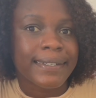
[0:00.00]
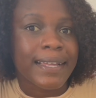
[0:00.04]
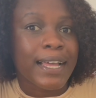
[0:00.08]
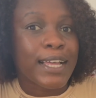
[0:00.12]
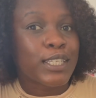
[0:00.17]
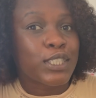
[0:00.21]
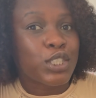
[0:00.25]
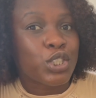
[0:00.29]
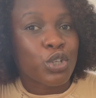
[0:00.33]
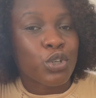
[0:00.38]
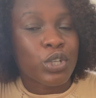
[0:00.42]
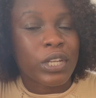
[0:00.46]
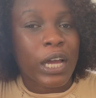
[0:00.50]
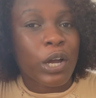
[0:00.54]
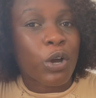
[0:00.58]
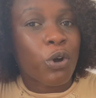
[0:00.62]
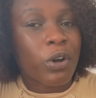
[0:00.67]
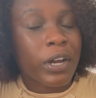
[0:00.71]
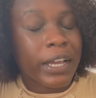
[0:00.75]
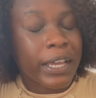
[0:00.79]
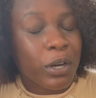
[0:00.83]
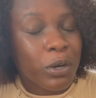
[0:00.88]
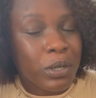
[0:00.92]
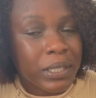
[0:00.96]
So now
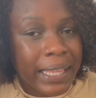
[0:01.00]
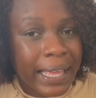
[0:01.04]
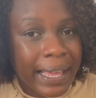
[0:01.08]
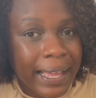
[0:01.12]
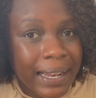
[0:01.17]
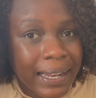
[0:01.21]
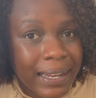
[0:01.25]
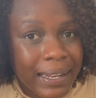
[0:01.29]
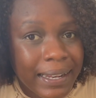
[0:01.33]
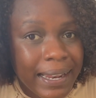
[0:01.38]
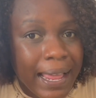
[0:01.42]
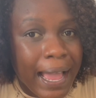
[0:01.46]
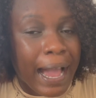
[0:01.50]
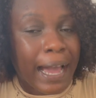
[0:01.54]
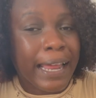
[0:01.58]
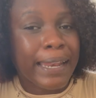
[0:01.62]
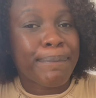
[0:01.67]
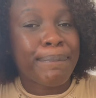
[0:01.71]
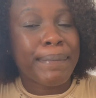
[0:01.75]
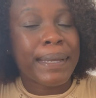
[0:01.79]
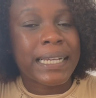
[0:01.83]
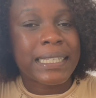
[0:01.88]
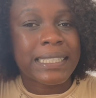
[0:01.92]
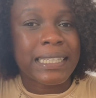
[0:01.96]
go to the hotel
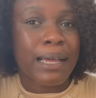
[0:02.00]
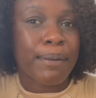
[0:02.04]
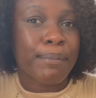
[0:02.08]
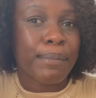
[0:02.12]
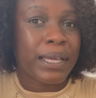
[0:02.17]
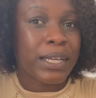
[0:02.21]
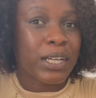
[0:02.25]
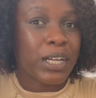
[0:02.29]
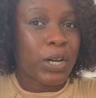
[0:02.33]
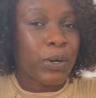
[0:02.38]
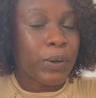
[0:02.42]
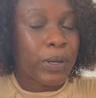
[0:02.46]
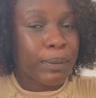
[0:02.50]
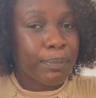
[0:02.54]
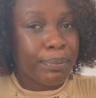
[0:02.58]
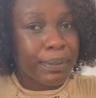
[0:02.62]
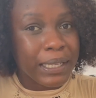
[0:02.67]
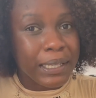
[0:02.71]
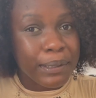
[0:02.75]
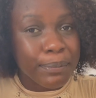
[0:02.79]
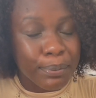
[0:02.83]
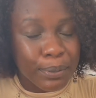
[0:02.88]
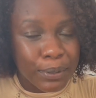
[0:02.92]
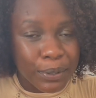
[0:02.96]
and mix and mingle with
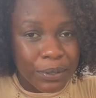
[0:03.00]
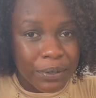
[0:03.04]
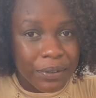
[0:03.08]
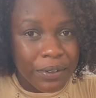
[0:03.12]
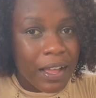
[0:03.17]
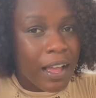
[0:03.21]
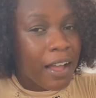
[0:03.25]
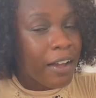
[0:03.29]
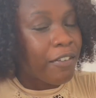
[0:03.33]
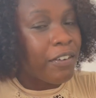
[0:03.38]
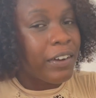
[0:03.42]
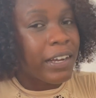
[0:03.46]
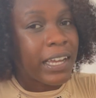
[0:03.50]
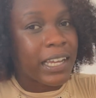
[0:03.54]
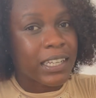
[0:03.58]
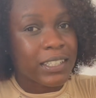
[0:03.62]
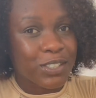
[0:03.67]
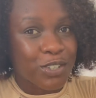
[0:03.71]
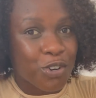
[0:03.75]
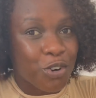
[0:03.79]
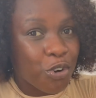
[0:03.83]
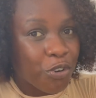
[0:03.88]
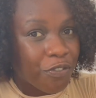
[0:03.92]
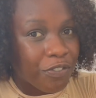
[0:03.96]
people who catch
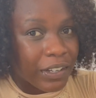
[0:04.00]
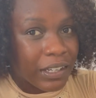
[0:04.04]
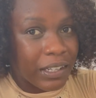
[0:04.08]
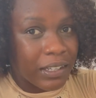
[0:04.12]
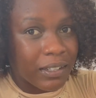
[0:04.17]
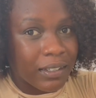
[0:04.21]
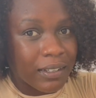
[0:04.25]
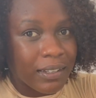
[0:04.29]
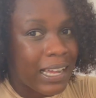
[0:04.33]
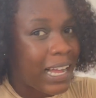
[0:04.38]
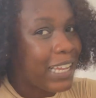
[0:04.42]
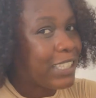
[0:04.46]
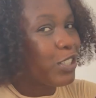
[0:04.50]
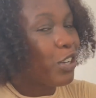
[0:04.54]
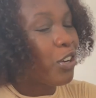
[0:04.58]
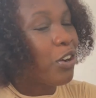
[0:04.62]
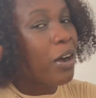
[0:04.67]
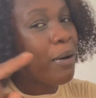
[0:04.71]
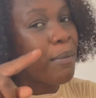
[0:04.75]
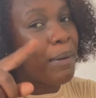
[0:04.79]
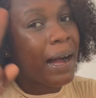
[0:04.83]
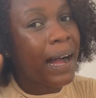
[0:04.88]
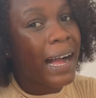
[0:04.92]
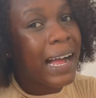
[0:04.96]
COVID, because you
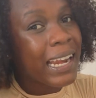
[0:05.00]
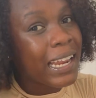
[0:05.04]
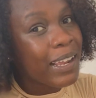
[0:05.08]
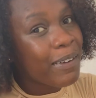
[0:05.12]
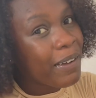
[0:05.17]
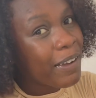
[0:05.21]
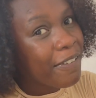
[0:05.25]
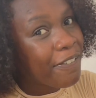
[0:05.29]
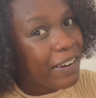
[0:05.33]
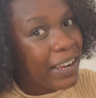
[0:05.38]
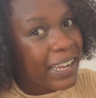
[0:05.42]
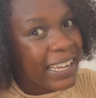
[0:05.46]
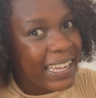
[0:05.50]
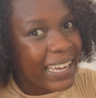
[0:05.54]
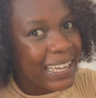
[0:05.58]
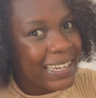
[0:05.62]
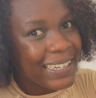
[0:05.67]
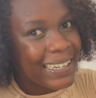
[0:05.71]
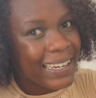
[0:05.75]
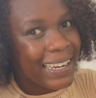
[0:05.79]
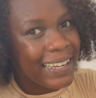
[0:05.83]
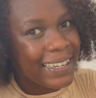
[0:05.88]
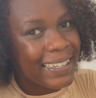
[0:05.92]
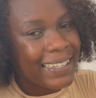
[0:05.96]
come all the way from
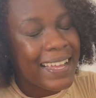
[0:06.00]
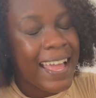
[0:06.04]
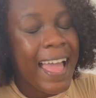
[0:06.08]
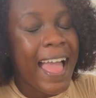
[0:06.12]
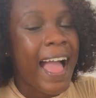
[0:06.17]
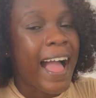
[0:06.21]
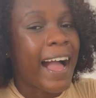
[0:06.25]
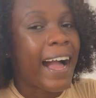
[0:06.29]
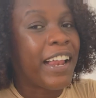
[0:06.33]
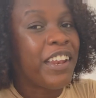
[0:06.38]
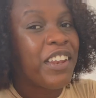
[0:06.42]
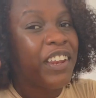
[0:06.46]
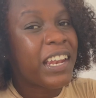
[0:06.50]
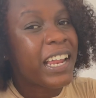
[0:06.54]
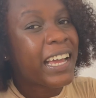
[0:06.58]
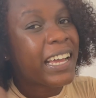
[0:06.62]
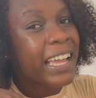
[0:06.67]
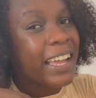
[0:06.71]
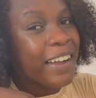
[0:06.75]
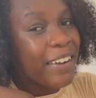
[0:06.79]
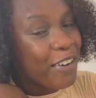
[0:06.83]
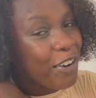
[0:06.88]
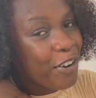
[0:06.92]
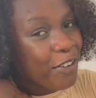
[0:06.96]
Canada and you not
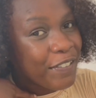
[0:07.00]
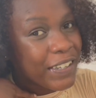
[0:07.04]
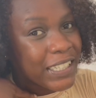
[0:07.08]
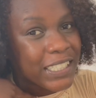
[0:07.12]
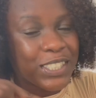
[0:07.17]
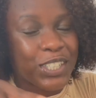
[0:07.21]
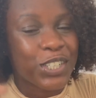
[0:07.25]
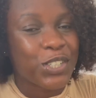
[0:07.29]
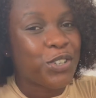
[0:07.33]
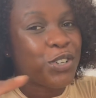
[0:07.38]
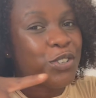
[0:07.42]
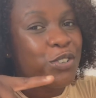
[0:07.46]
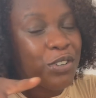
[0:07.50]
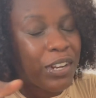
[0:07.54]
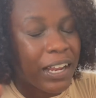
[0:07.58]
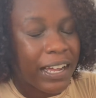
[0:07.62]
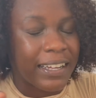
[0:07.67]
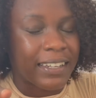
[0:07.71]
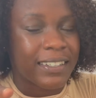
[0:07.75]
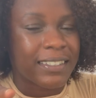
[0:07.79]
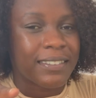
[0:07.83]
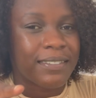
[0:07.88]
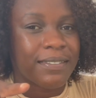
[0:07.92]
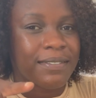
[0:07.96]
get COVID, so don't do
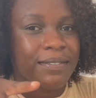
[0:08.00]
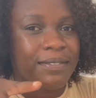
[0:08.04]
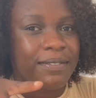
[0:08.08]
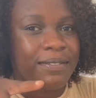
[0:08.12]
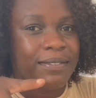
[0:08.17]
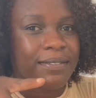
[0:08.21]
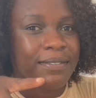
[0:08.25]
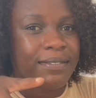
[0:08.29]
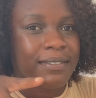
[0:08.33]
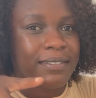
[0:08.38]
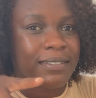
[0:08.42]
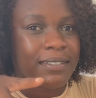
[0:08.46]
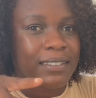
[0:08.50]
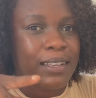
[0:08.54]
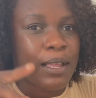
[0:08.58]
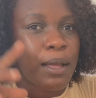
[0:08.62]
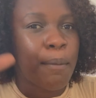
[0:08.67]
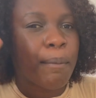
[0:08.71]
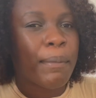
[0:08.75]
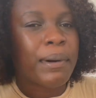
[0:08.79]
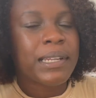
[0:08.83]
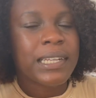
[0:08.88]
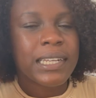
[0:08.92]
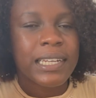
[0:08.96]
that.
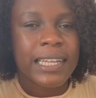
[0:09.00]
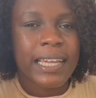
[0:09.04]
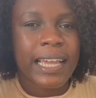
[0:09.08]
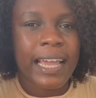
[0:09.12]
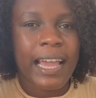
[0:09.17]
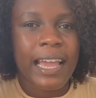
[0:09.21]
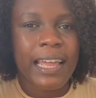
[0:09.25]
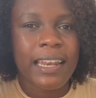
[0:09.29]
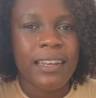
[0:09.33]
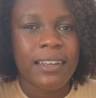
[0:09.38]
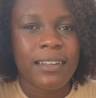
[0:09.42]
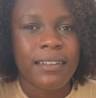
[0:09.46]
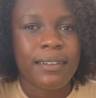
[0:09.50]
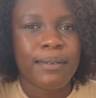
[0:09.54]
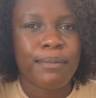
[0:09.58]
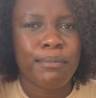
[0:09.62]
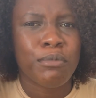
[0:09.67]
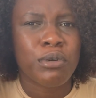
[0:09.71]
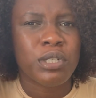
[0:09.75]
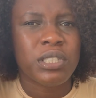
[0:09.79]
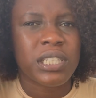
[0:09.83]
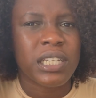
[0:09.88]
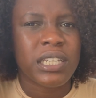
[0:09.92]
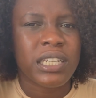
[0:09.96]
But then again,
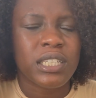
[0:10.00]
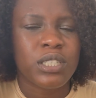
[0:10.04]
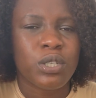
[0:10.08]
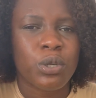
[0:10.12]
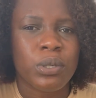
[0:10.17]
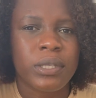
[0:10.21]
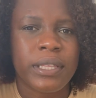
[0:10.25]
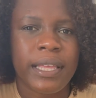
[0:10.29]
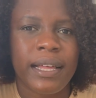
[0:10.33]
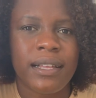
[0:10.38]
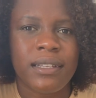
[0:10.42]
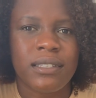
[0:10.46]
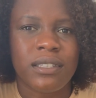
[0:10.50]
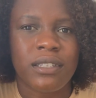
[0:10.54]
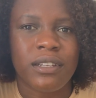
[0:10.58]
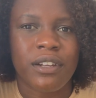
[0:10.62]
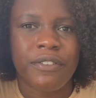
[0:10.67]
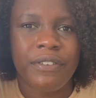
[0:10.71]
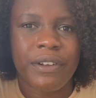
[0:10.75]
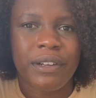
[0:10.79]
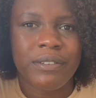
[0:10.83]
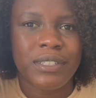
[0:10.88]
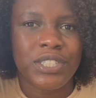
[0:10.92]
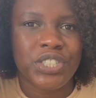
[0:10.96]
most of these hotels, they're
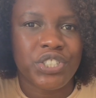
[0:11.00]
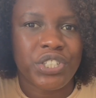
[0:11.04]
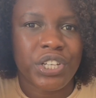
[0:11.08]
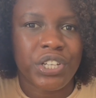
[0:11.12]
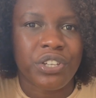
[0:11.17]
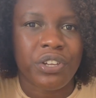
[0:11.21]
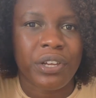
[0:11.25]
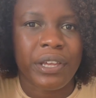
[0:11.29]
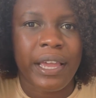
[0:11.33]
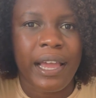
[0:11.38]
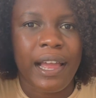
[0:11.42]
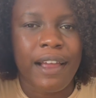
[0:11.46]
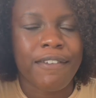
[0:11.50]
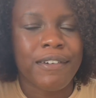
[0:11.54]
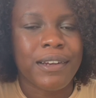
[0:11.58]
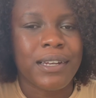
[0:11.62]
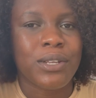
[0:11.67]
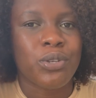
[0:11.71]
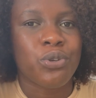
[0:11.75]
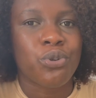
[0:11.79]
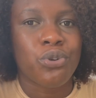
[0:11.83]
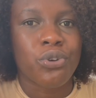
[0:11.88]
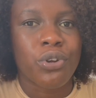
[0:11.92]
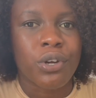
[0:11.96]
very strict. You can't really
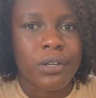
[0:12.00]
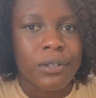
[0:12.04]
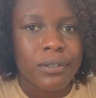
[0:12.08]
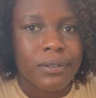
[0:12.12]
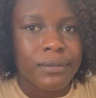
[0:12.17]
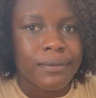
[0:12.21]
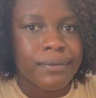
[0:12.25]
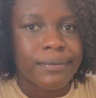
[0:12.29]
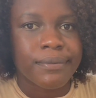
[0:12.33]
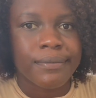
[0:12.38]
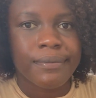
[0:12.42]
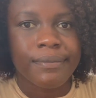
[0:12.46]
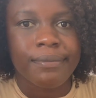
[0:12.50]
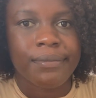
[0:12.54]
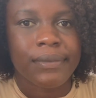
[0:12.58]
do nothing.